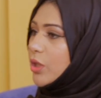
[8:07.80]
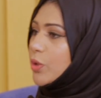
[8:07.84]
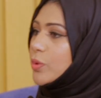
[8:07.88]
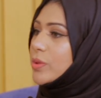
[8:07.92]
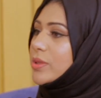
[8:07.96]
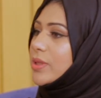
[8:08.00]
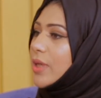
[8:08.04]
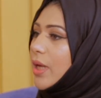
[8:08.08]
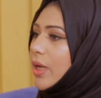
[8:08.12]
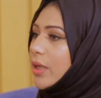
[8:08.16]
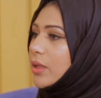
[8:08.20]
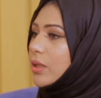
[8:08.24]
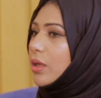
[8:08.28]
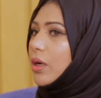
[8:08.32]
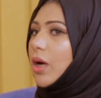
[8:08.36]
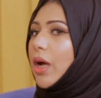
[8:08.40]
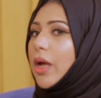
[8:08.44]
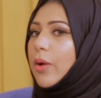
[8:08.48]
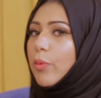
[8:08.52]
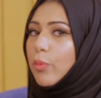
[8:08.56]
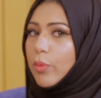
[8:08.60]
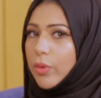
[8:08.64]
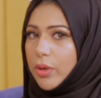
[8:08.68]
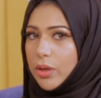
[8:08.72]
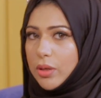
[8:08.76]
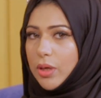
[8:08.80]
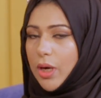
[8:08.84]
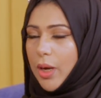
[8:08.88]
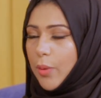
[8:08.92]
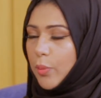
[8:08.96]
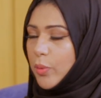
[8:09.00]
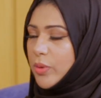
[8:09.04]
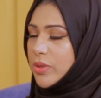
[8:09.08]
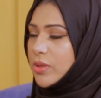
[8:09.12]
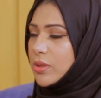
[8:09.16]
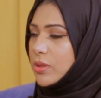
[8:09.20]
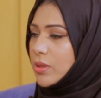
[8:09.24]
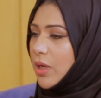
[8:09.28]
You said
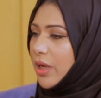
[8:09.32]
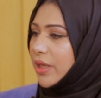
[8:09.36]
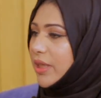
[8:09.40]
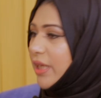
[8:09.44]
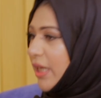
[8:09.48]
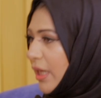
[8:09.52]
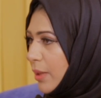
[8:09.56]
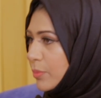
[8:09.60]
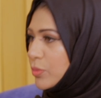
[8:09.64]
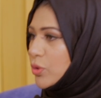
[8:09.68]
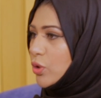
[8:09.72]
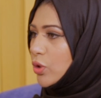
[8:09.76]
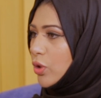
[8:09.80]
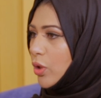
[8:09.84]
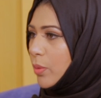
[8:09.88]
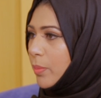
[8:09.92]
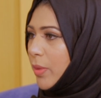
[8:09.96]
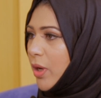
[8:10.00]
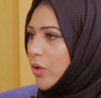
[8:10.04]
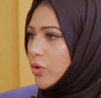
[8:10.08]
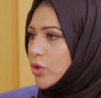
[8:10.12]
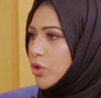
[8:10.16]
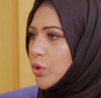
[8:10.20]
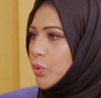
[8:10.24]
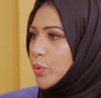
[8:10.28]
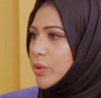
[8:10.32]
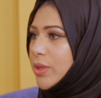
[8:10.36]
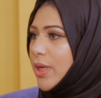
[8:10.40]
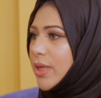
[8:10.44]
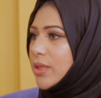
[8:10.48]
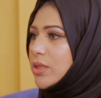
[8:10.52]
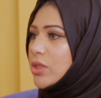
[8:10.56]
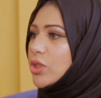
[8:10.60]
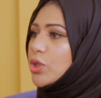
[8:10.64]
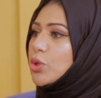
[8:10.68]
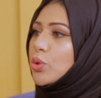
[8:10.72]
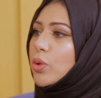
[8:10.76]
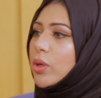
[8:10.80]
I came to know about you
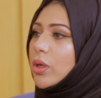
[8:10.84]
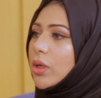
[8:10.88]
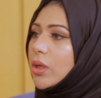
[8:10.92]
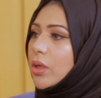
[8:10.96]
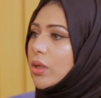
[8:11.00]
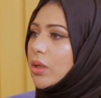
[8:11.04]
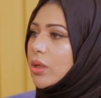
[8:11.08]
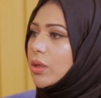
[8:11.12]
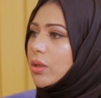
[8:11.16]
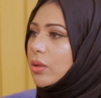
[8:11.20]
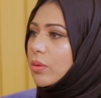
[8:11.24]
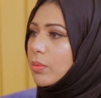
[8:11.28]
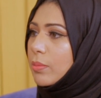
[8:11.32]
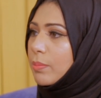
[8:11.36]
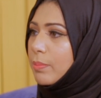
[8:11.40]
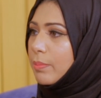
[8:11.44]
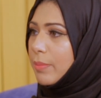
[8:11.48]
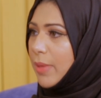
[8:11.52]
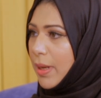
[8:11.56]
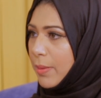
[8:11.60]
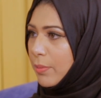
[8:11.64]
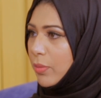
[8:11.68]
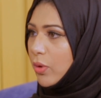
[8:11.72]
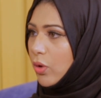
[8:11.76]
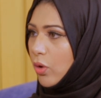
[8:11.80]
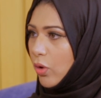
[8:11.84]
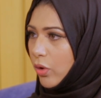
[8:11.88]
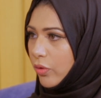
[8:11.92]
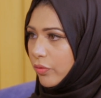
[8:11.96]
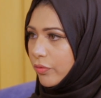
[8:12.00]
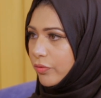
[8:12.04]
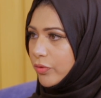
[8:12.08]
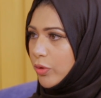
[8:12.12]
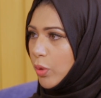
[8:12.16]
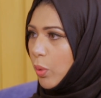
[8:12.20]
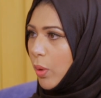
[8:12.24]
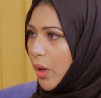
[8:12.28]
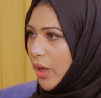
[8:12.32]
that you are a member
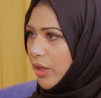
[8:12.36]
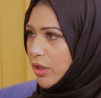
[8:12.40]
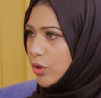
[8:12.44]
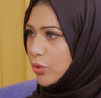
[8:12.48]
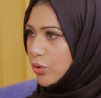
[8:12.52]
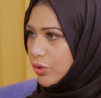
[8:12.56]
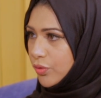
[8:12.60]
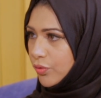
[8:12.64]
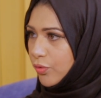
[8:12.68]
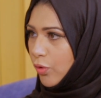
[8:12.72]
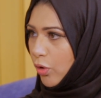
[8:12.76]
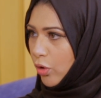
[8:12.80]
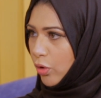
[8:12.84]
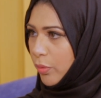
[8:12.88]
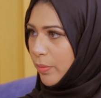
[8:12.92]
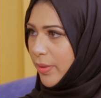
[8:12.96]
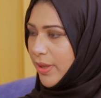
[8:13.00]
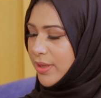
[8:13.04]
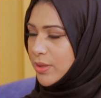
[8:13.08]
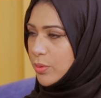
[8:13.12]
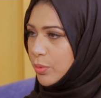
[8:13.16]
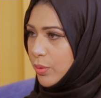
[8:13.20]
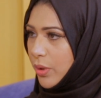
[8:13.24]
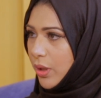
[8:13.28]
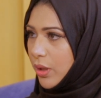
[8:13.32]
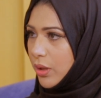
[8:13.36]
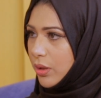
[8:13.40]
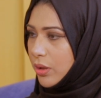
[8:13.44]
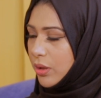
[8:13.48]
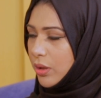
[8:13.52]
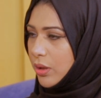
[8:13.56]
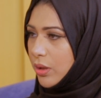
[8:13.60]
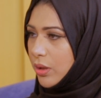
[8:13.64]
of Doha Youth Forum as well.